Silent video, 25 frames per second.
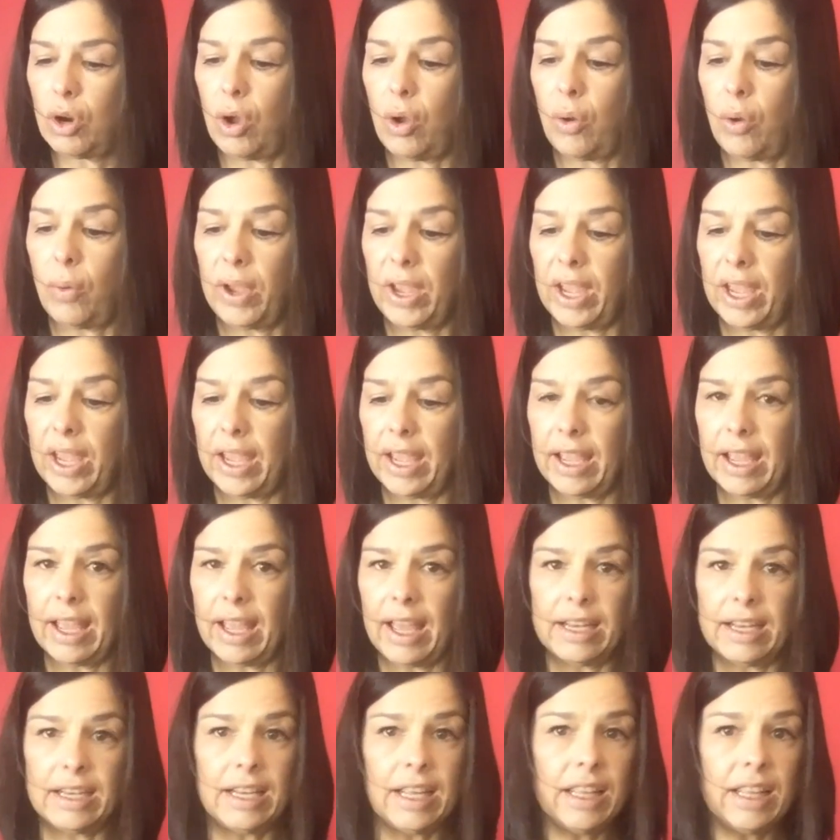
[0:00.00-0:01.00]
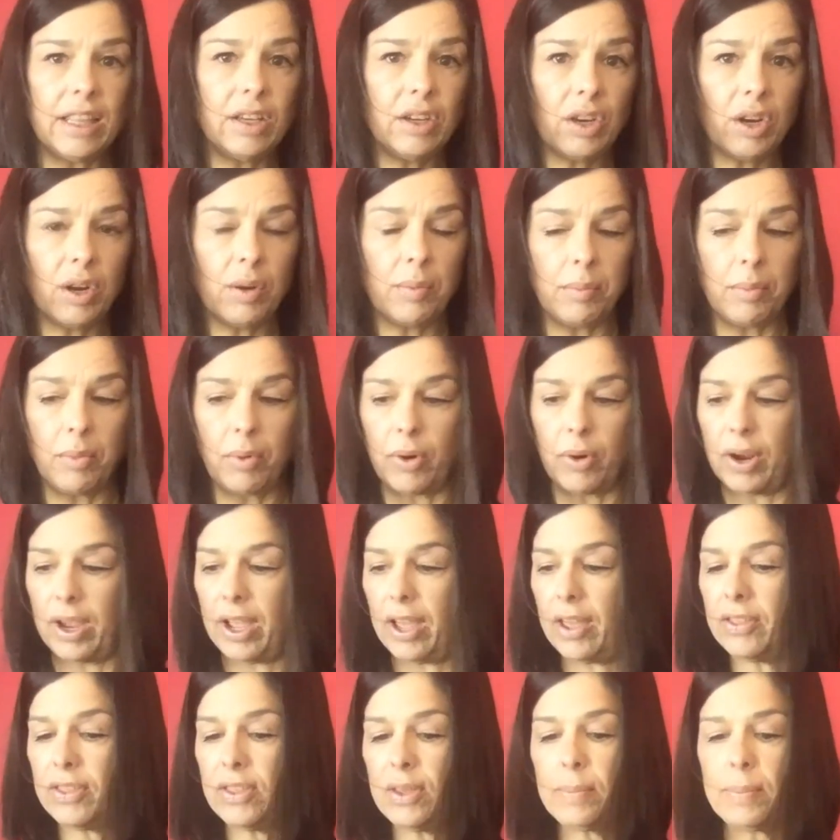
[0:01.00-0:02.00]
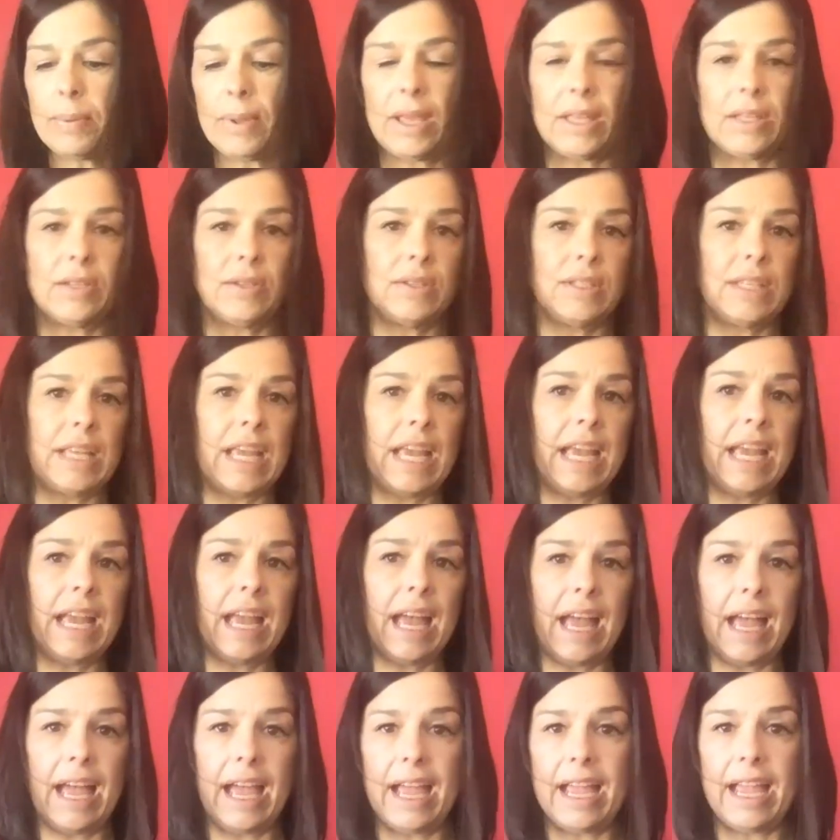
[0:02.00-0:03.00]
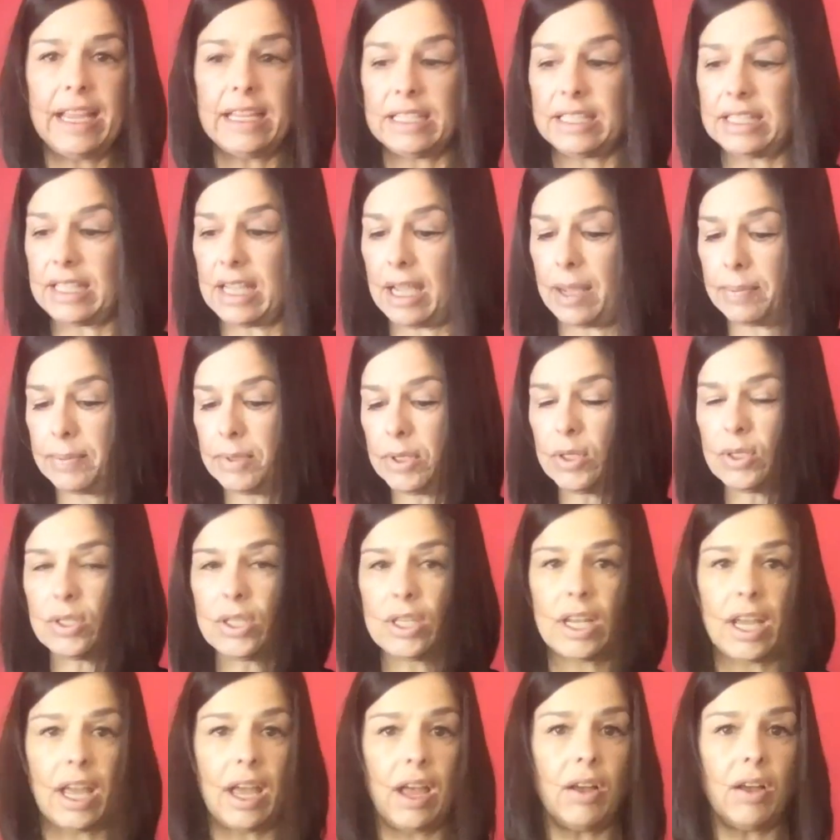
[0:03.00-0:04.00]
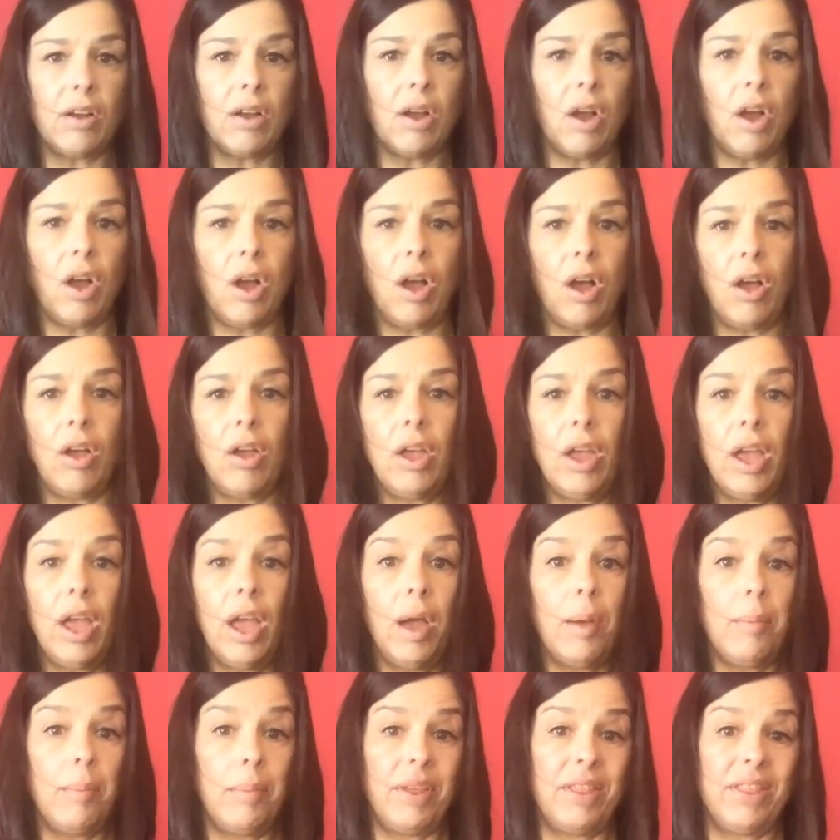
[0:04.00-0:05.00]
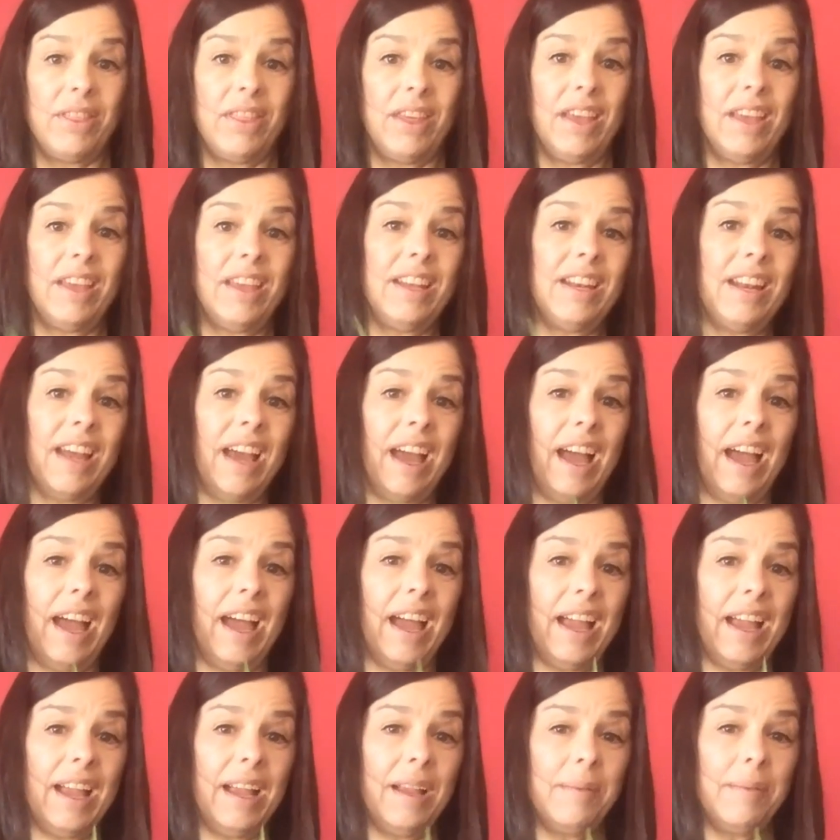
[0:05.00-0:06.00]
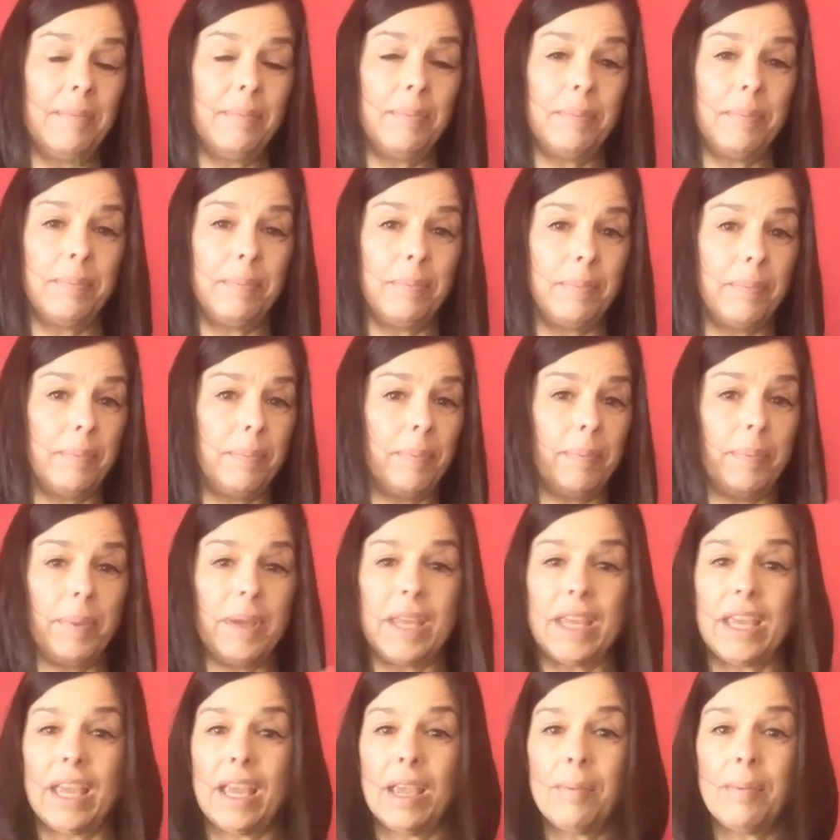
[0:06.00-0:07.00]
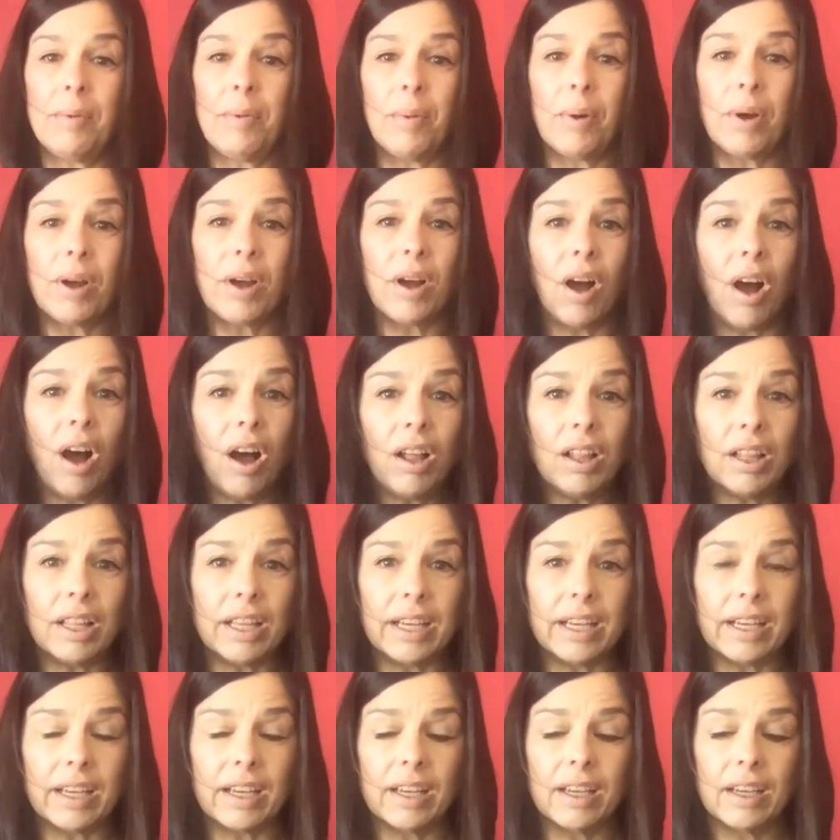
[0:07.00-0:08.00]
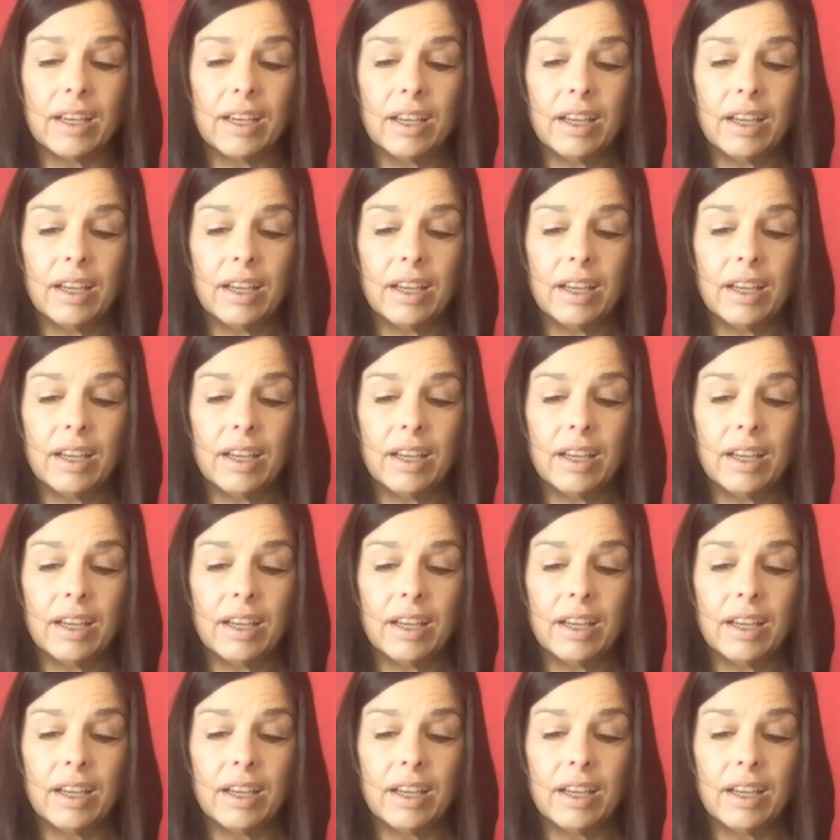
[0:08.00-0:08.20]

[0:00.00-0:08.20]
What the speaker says: growing another more healthy plant. So say I stopped using alcohol, but then I became a workaholic.